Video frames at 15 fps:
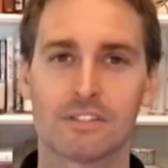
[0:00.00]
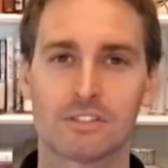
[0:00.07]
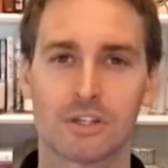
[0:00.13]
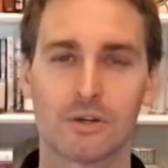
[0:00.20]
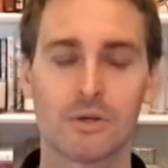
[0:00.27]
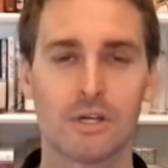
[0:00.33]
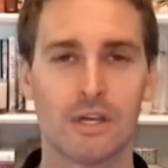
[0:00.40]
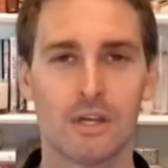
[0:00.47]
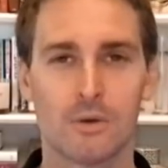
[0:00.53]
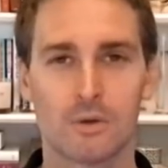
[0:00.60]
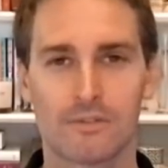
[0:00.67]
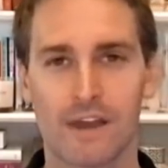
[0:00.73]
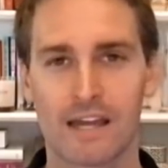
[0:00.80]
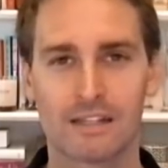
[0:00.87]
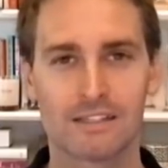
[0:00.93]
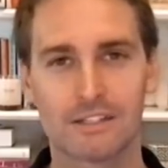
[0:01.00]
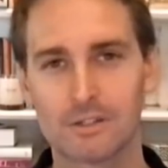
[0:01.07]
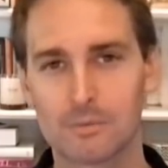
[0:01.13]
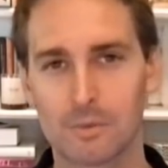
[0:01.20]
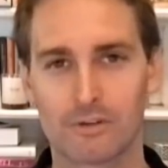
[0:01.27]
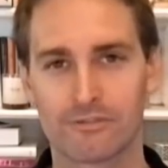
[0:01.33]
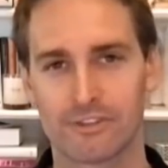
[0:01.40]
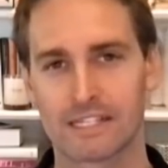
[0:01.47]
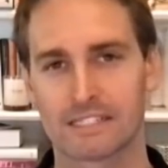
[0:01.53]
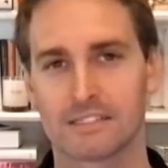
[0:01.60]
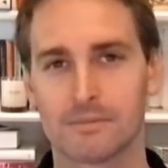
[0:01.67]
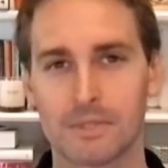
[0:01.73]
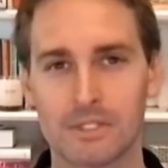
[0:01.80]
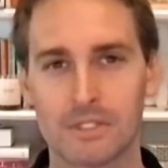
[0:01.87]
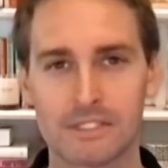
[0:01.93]
And so we've had a little more
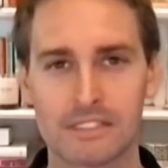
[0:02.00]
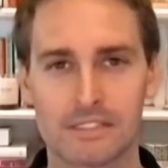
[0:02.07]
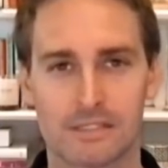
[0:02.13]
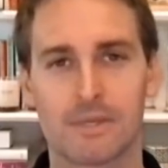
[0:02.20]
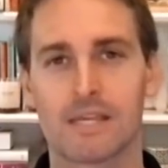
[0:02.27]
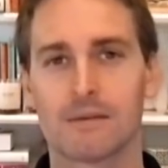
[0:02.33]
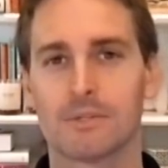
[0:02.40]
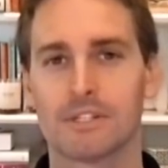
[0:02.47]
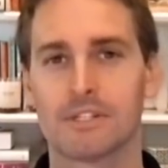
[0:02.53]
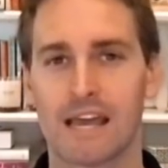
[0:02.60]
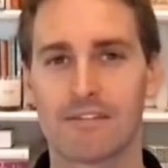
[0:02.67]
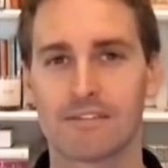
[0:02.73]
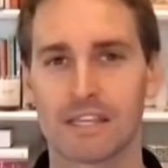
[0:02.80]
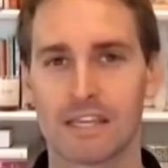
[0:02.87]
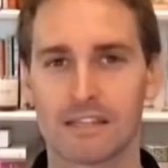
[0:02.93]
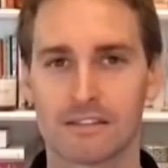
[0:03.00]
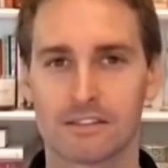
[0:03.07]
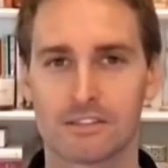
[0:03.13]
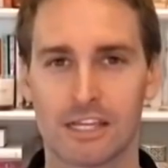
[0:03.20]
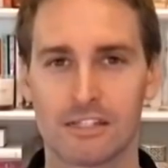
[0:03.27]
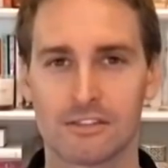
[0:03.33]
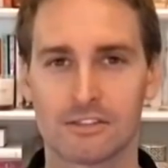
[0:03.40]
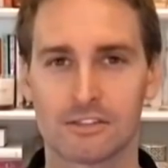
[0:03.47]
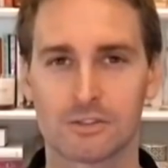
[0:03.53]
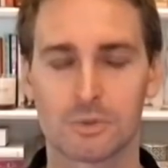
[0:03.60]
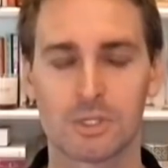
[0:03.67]
flexibility to be able to navigate the changes.